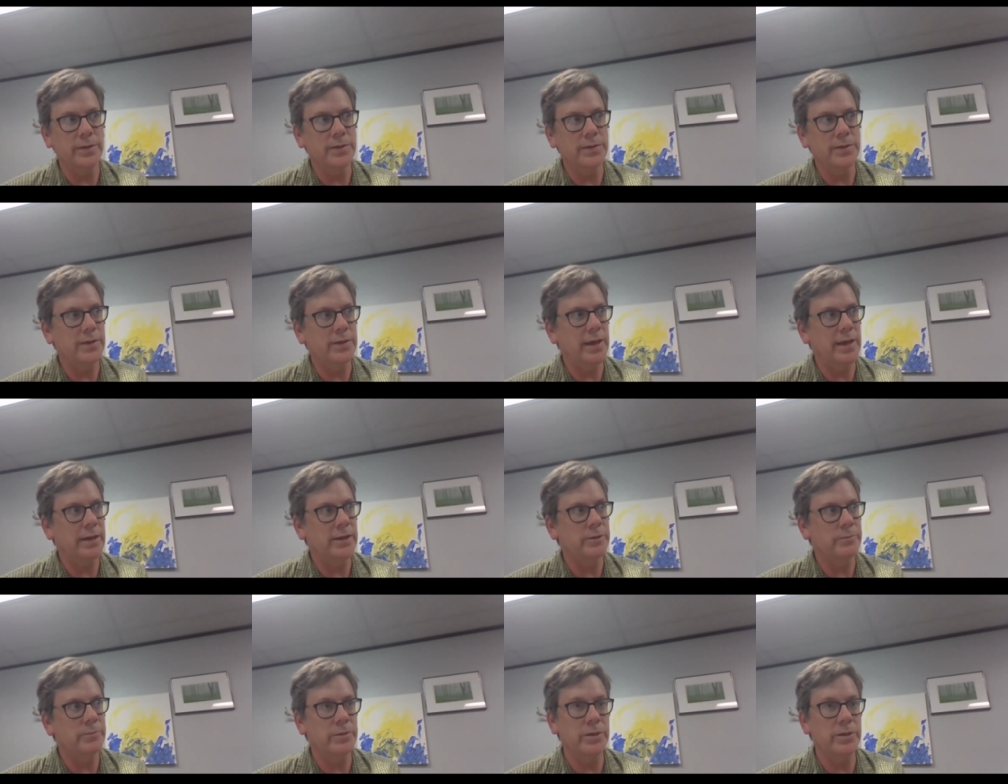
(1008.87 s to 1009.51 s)
So that
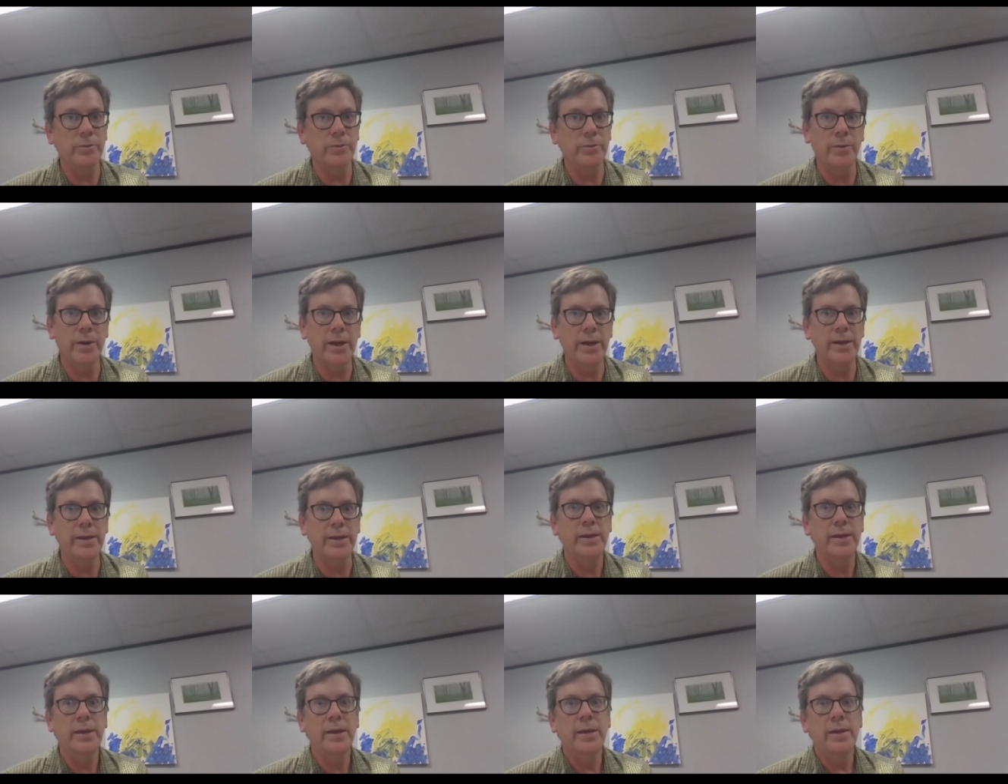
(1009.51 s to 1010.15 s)
could be a
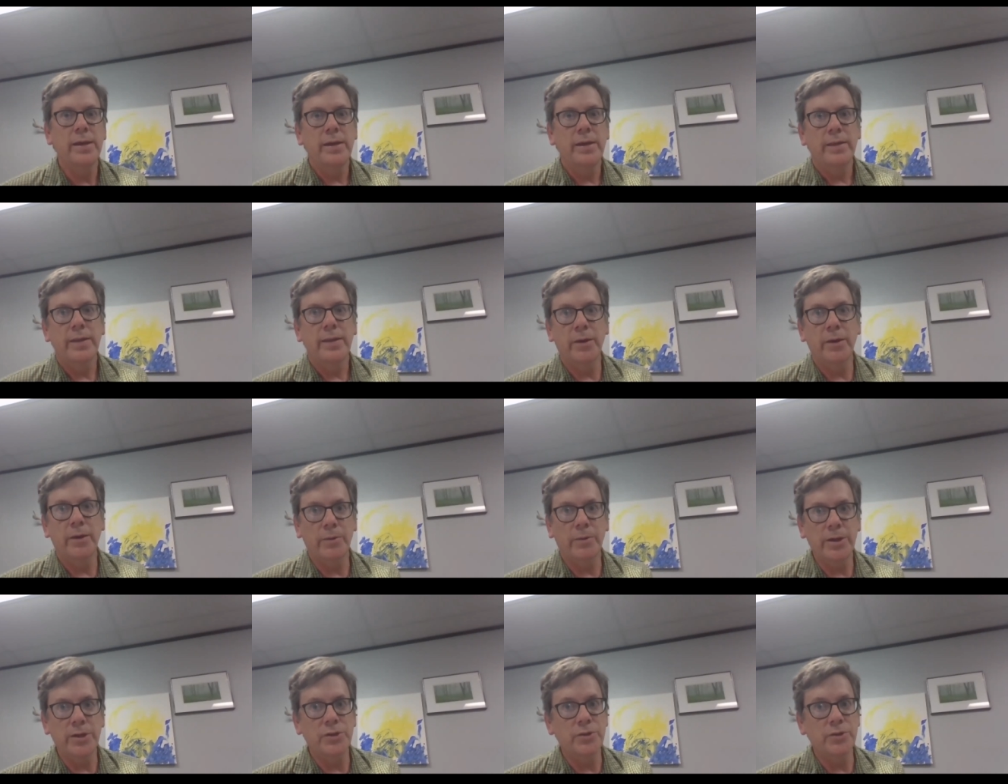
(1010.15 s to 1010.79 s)
way
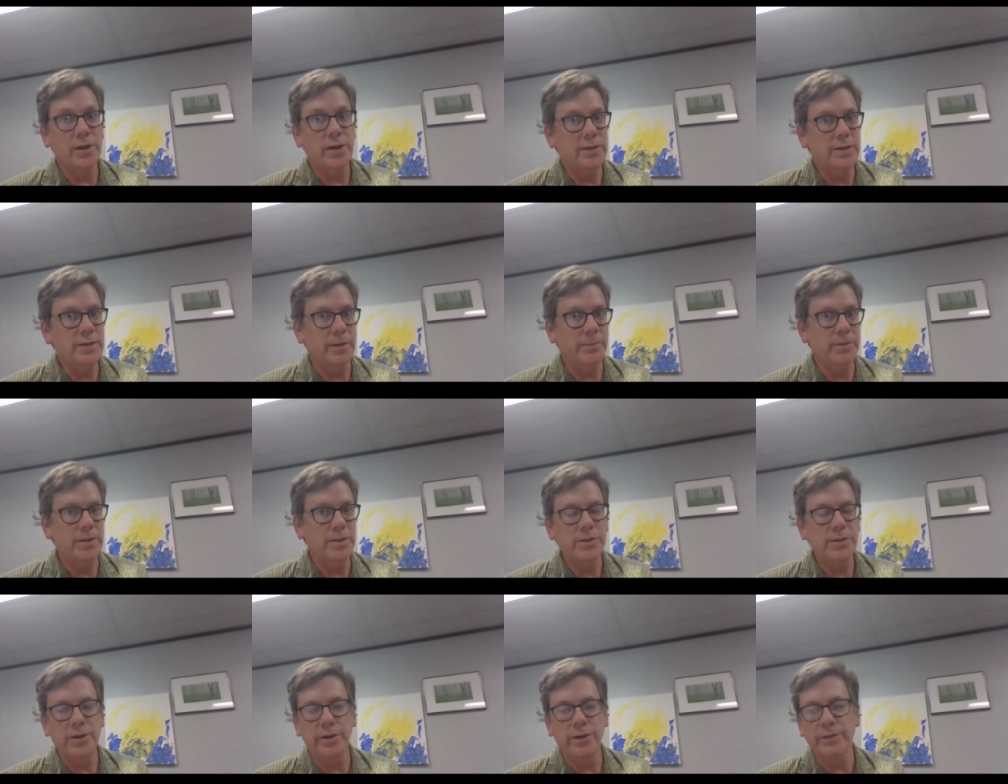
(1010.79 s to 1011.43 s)
that we address some of
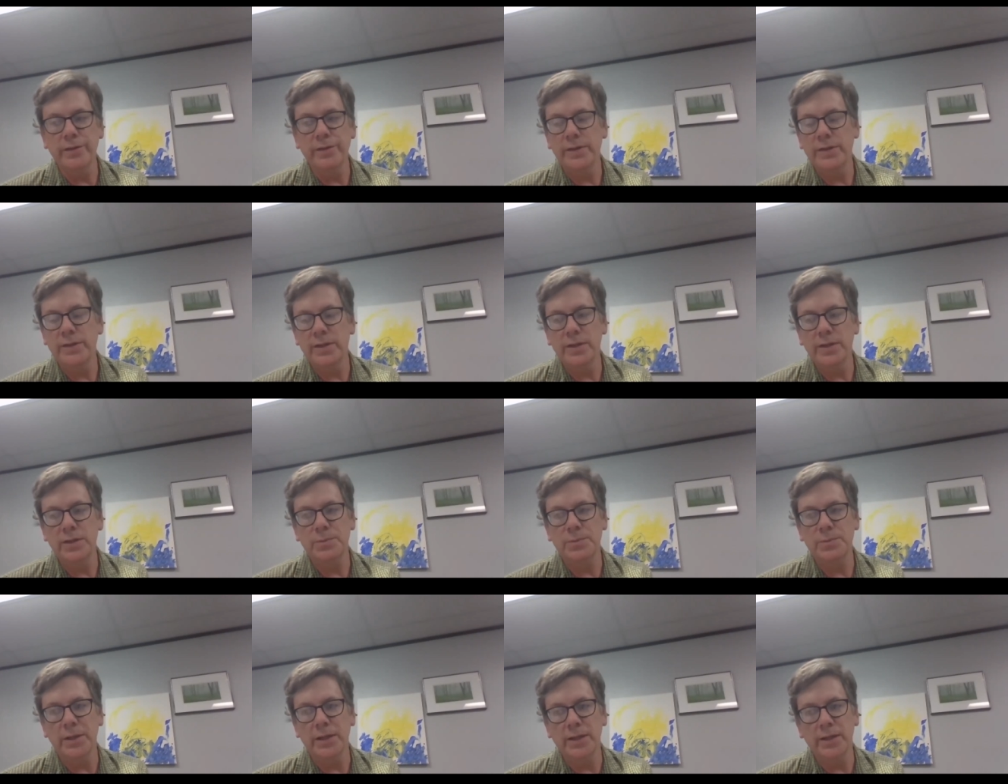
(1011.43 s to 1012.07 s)
the
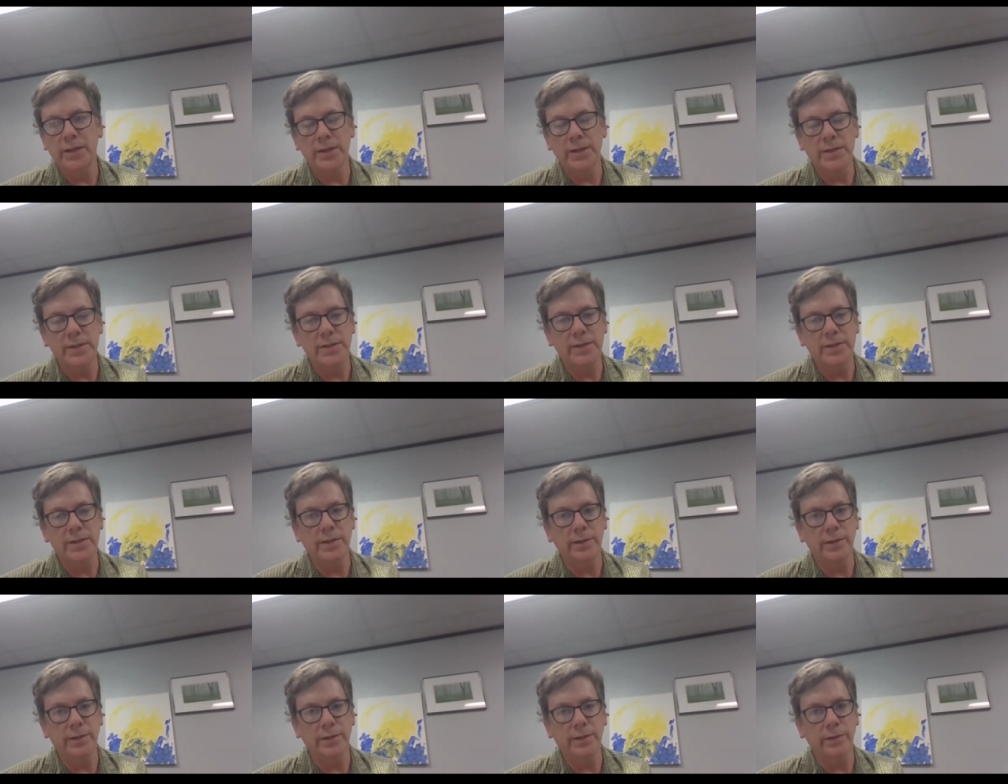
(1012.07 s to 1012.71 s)
services, but it is
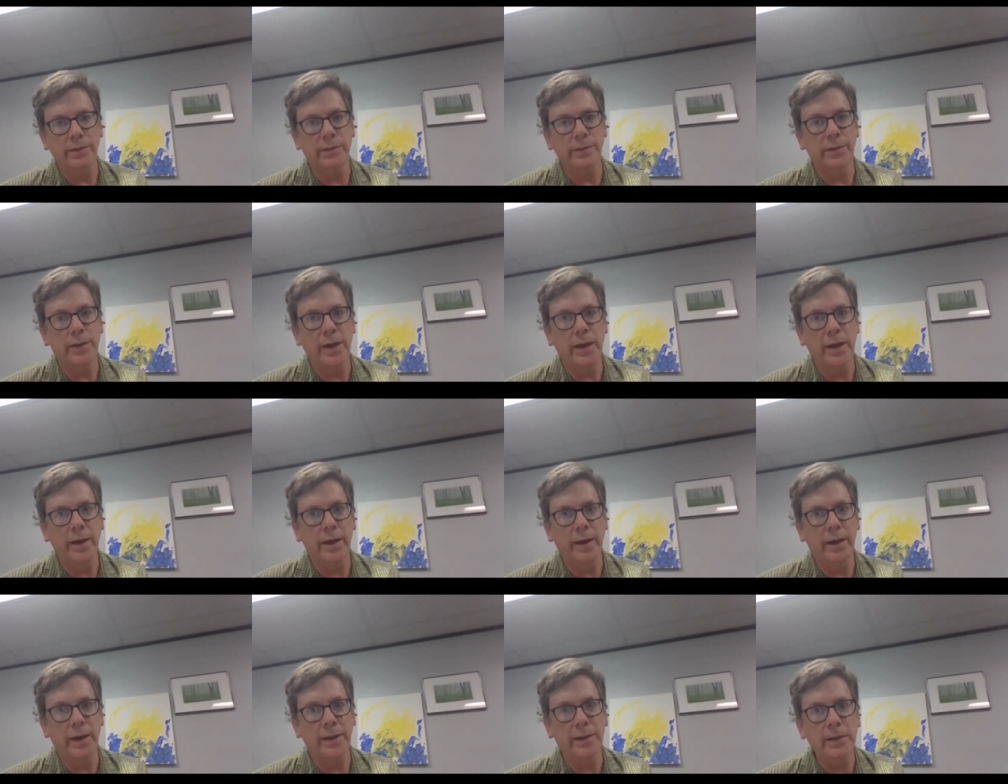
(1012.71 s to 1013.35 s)
still
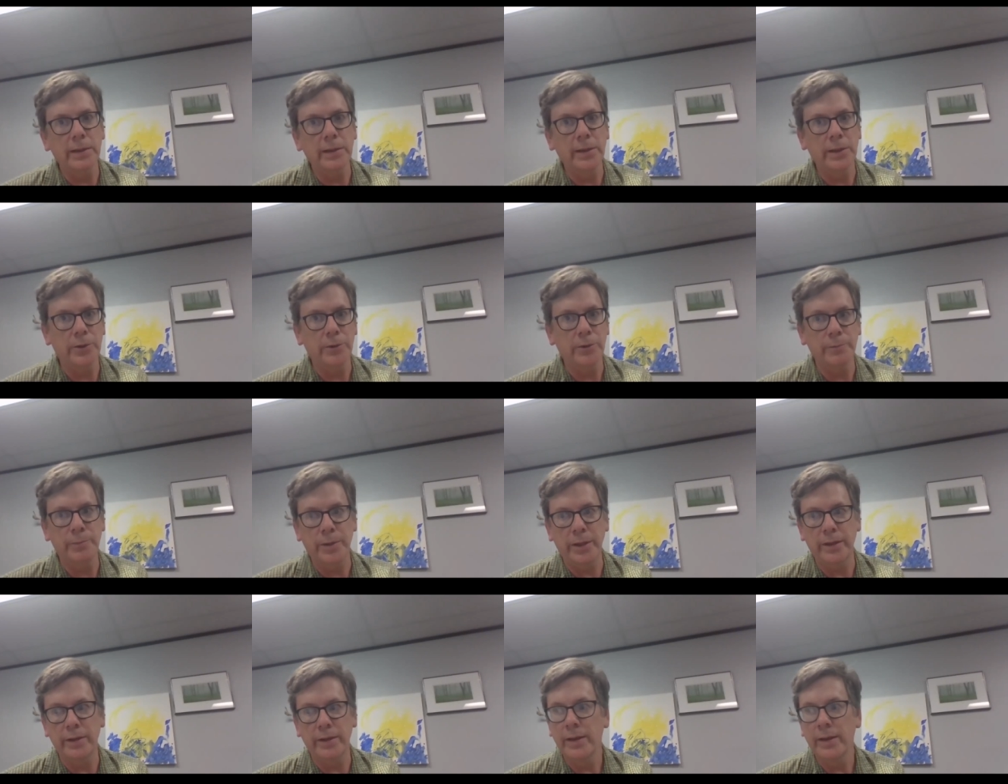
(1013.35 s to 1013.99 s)
uh, a little
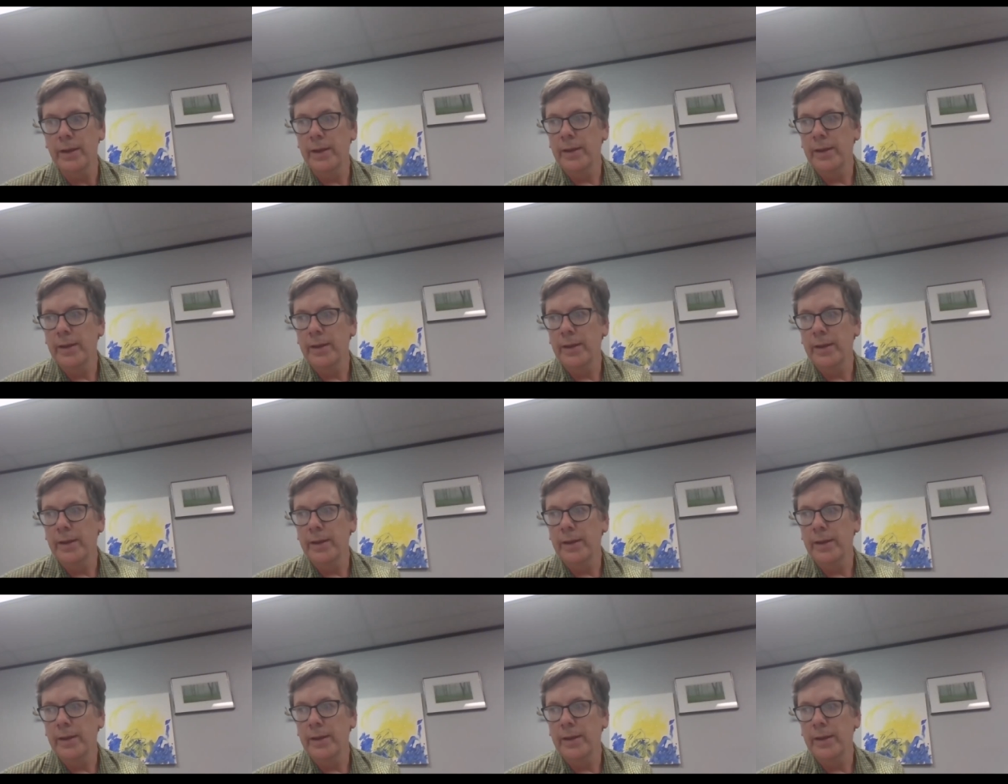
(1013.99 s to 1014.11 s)
bit,